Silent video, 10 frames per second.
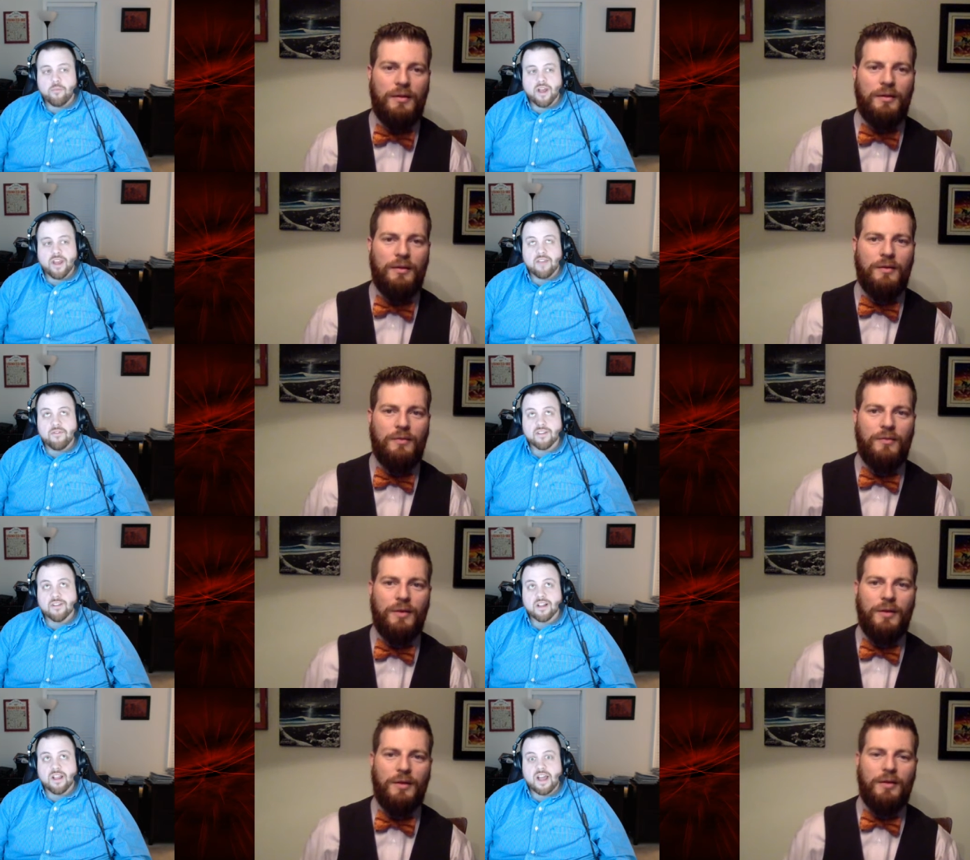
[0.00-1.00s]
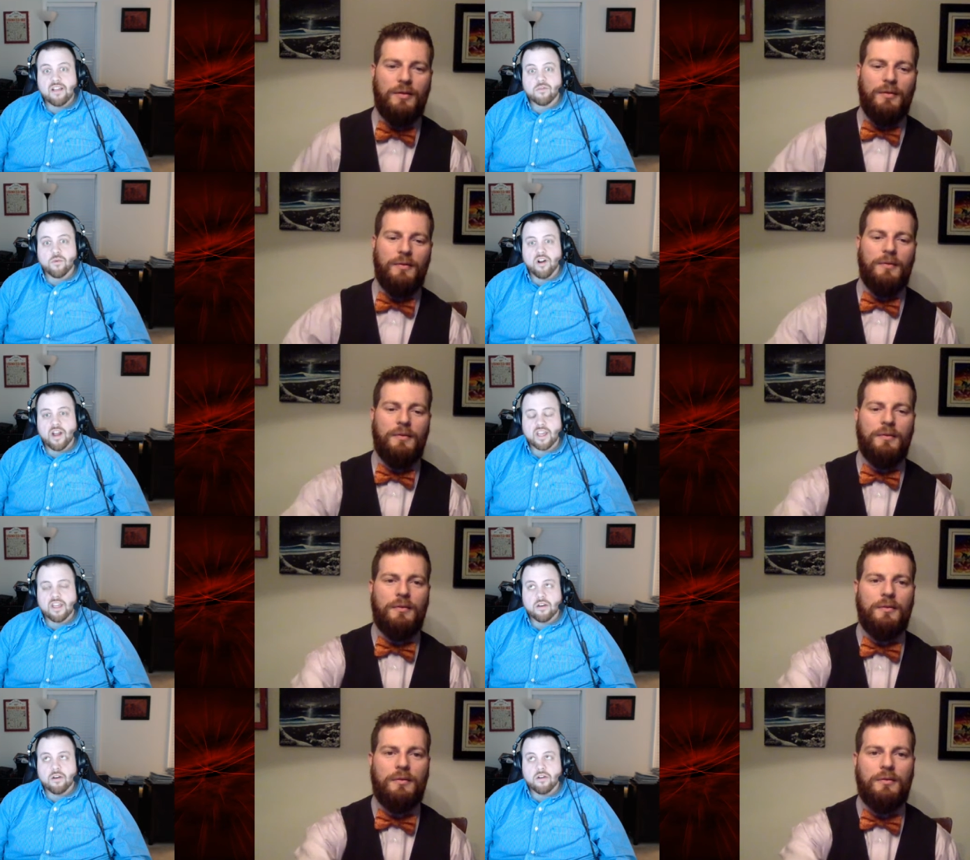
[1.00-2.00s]
Speaker 1: But if it's a class where I
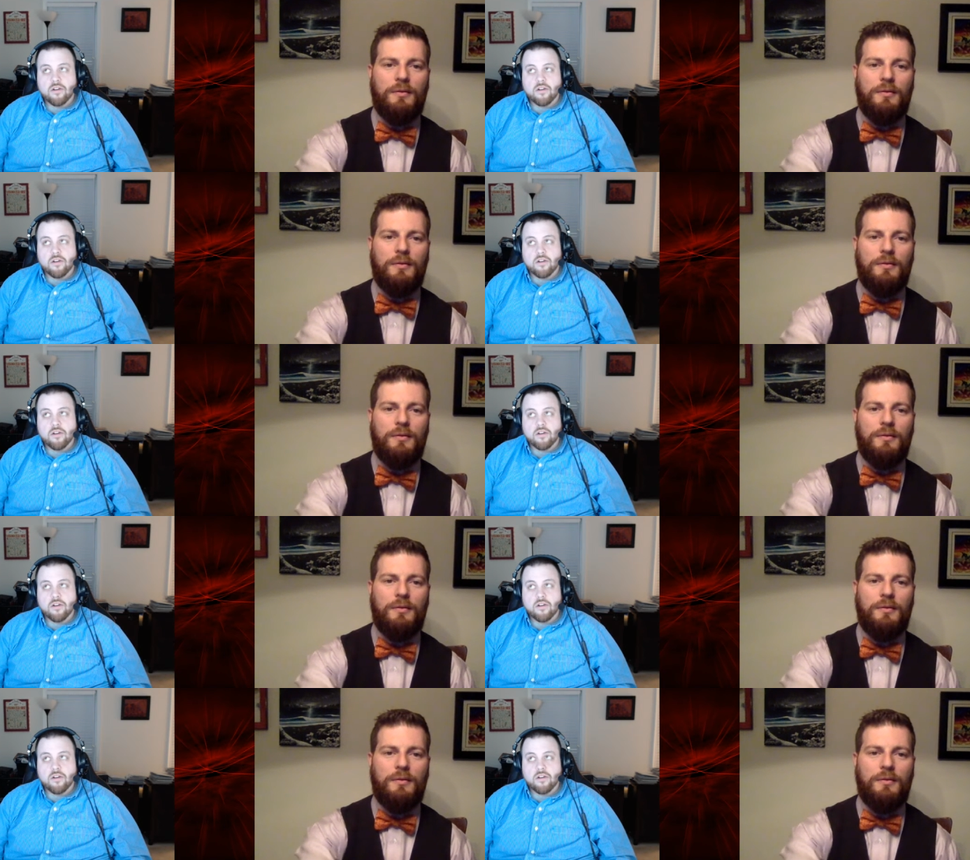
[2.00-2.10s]
can